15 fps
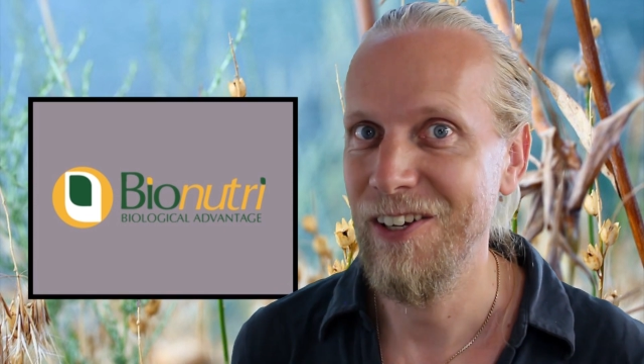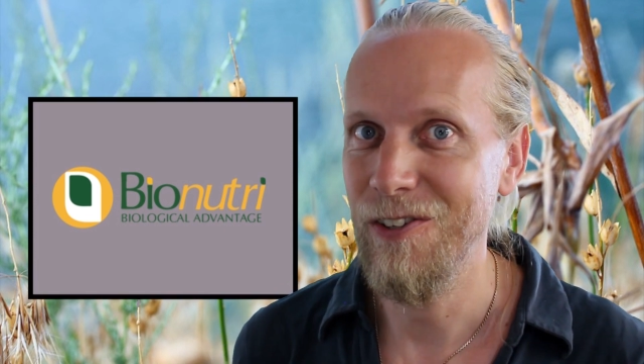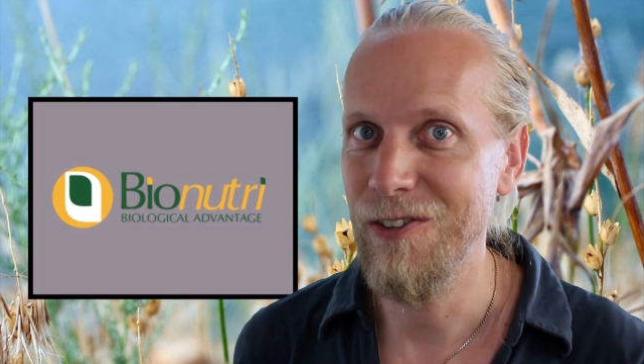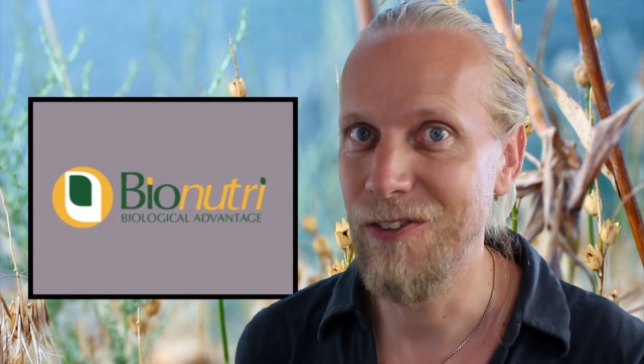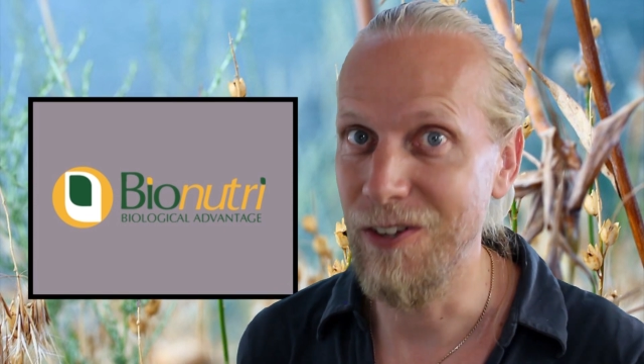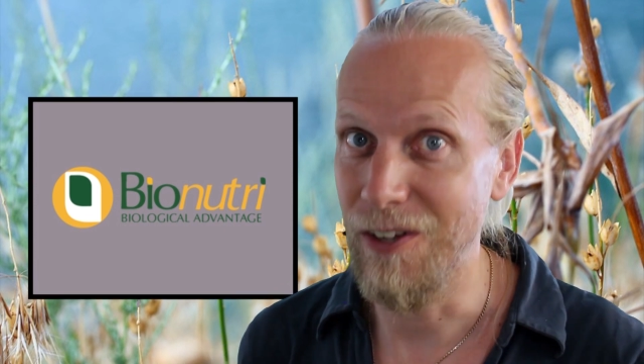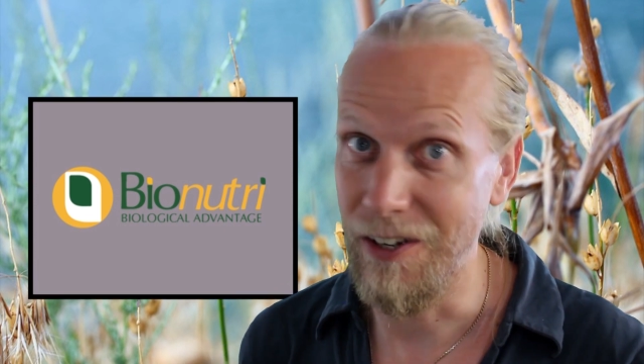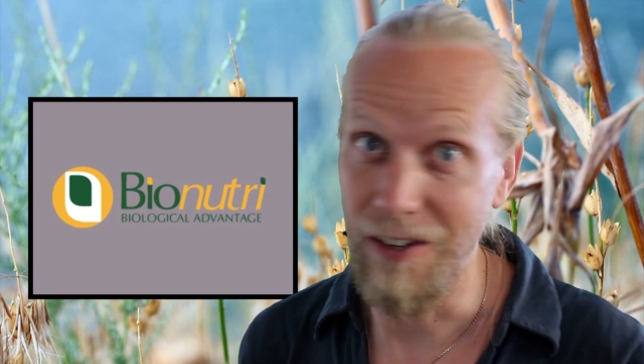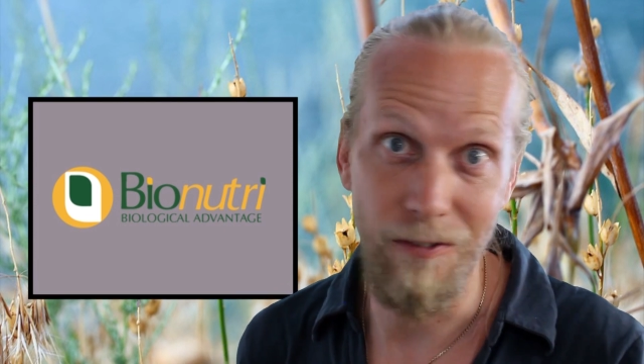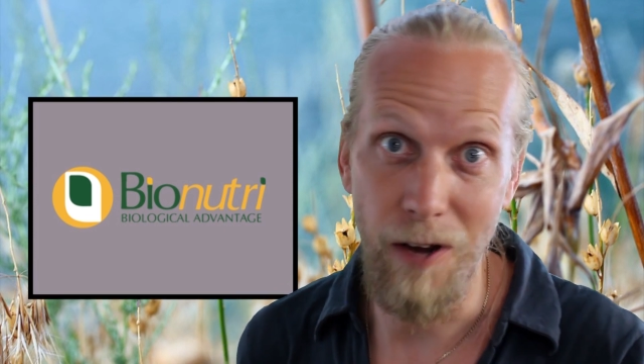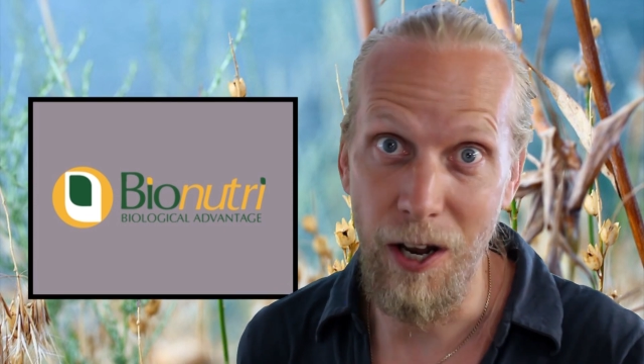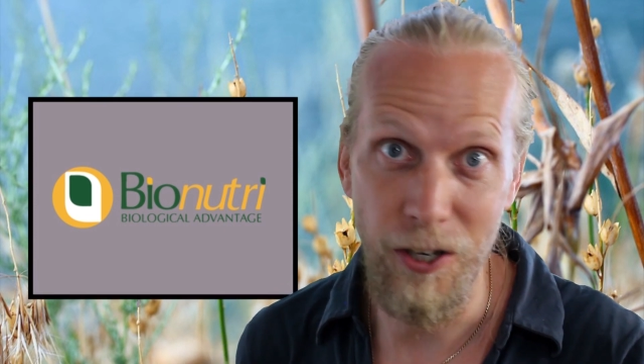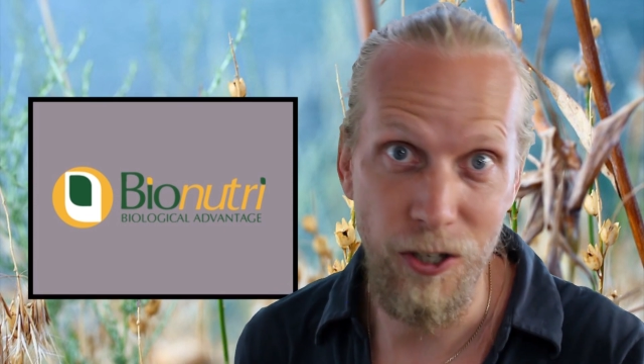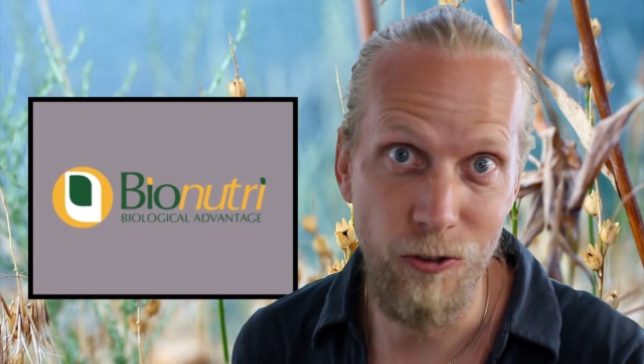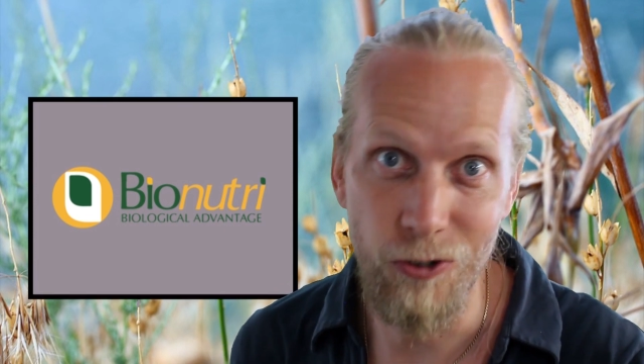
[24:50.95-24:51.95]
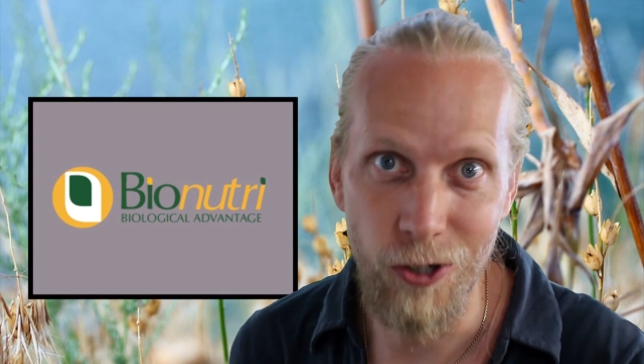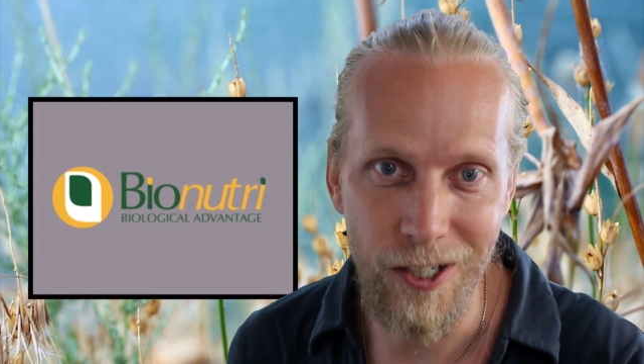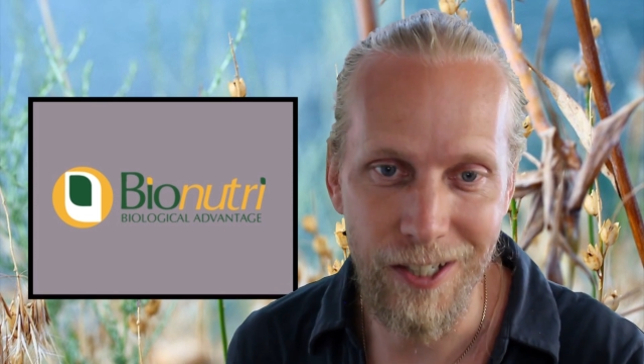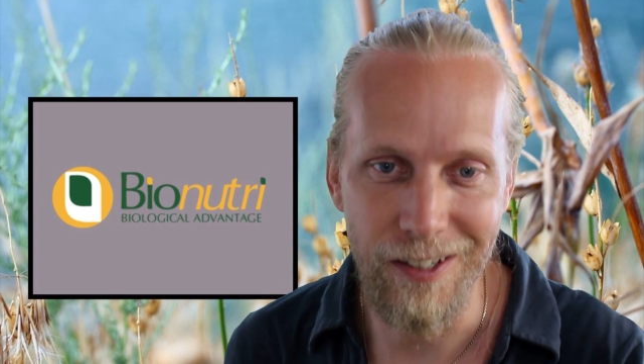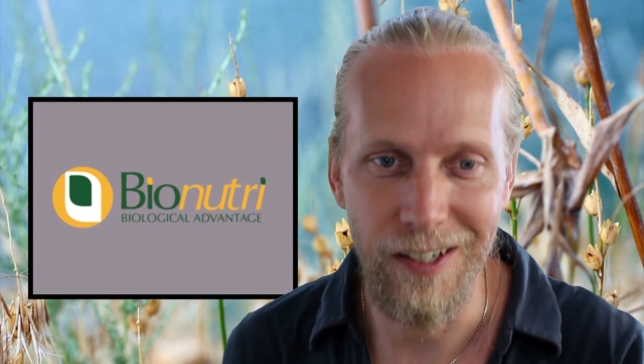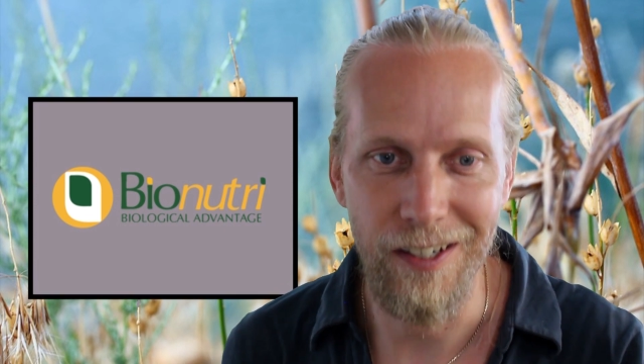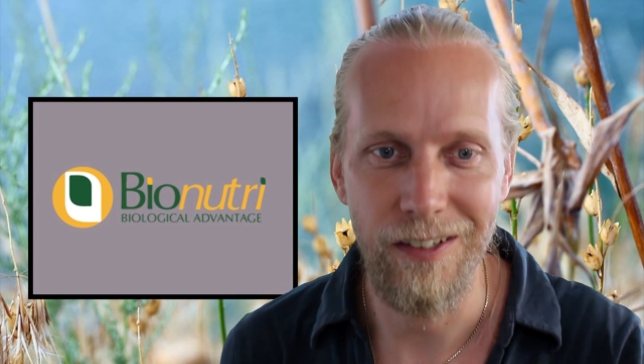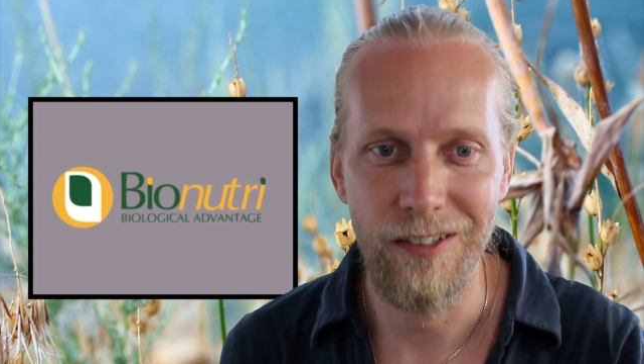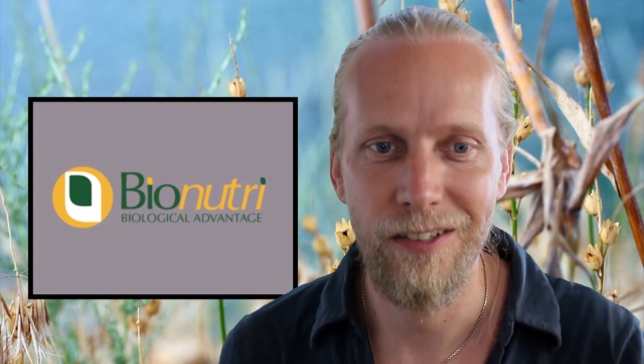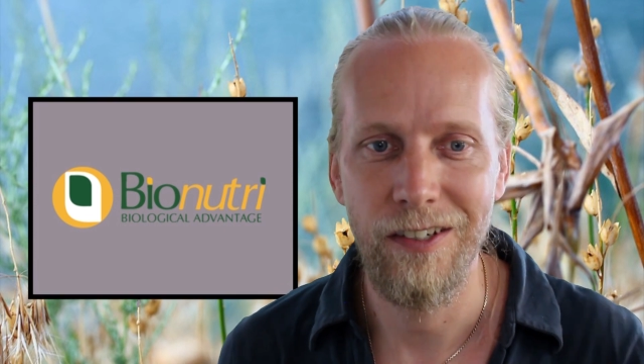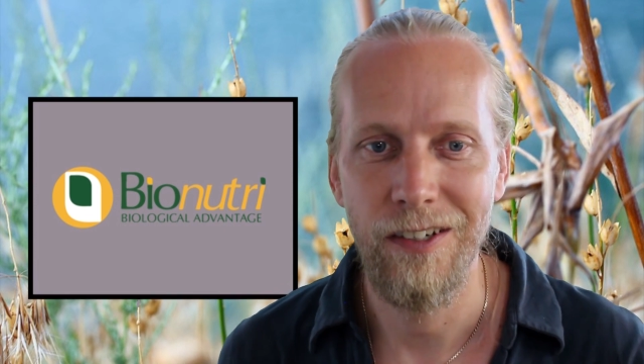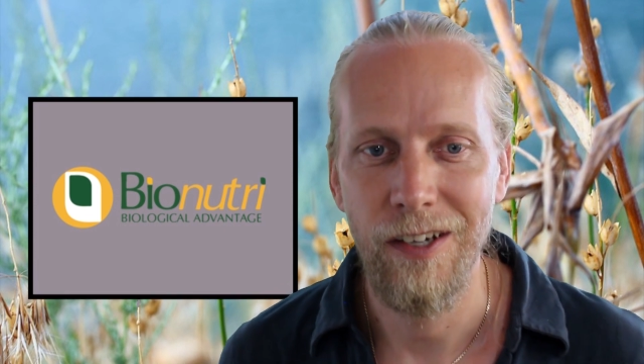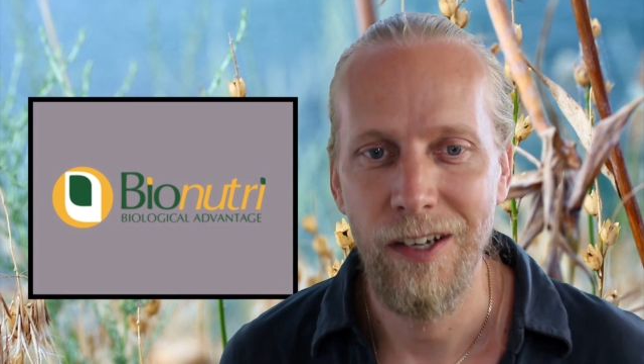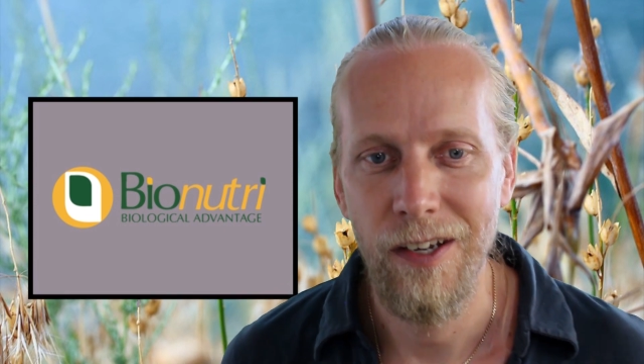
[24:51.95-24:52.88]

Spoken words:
than a nutritionist.